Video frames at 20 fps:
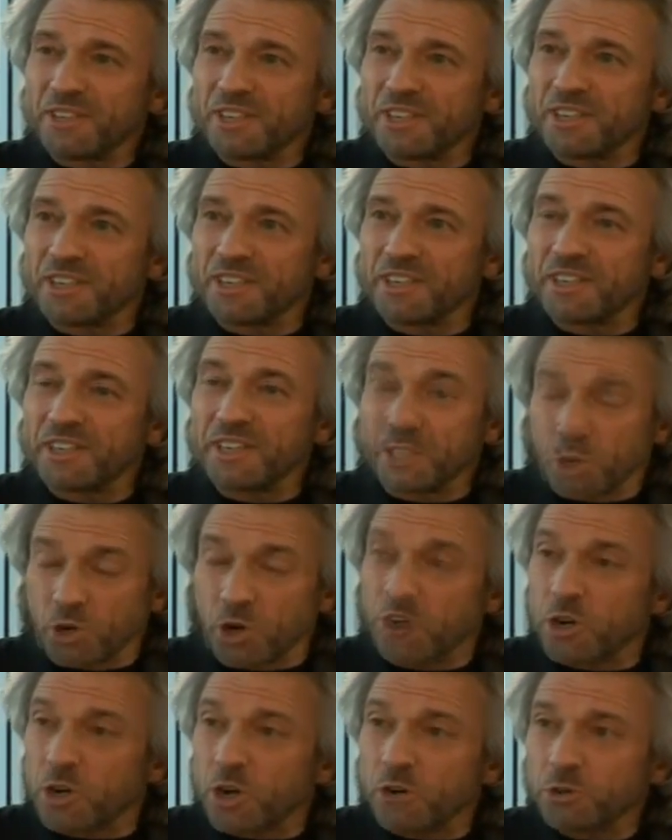uh, in
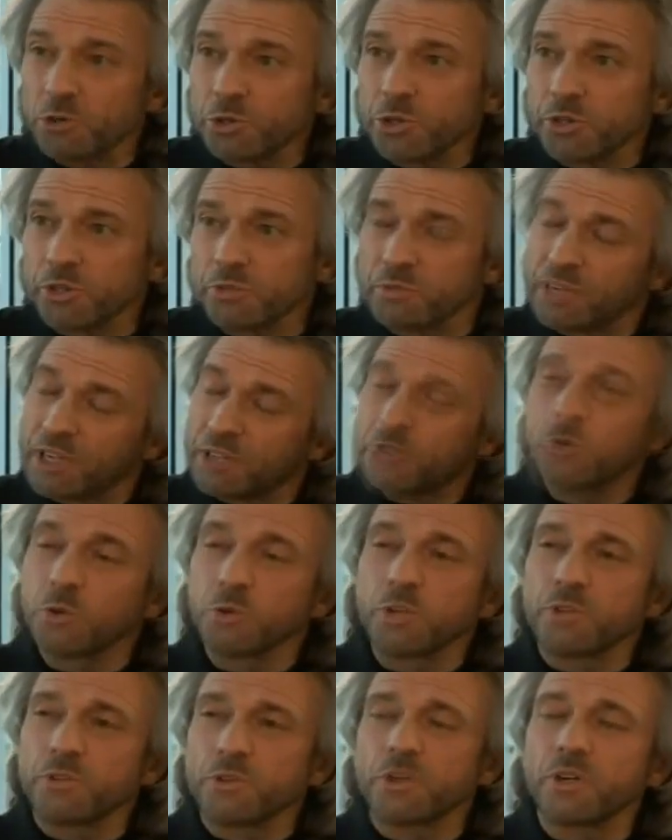our culture, not so
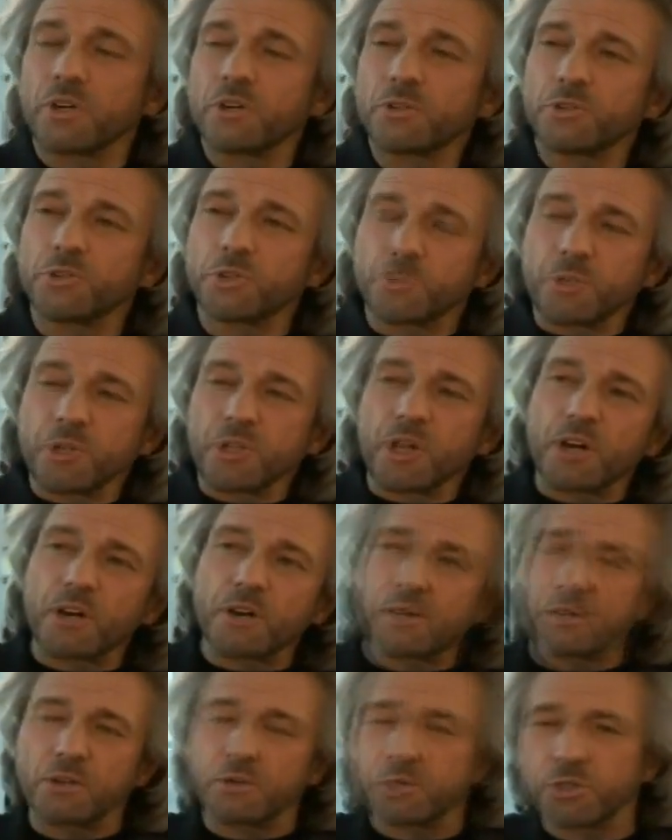in other cultures, but in
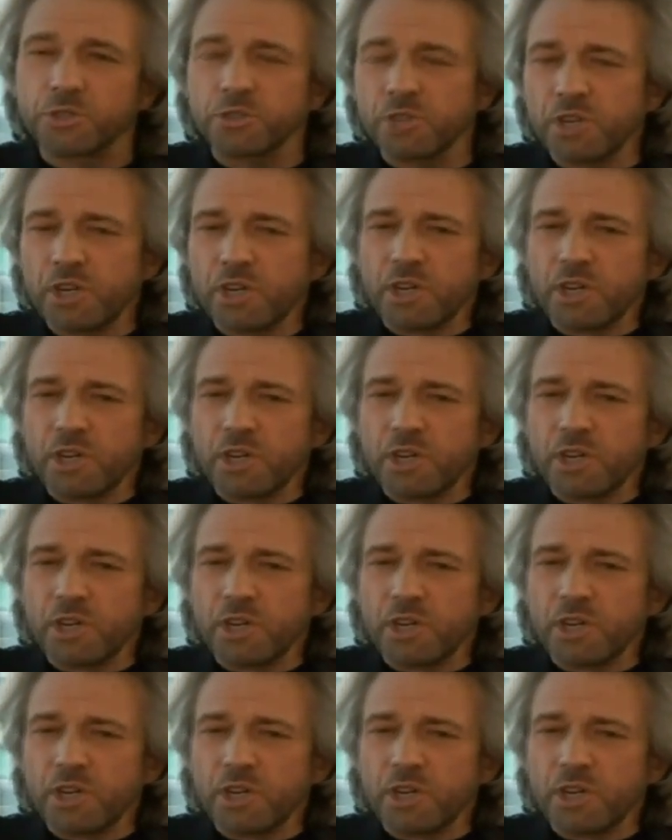our culture,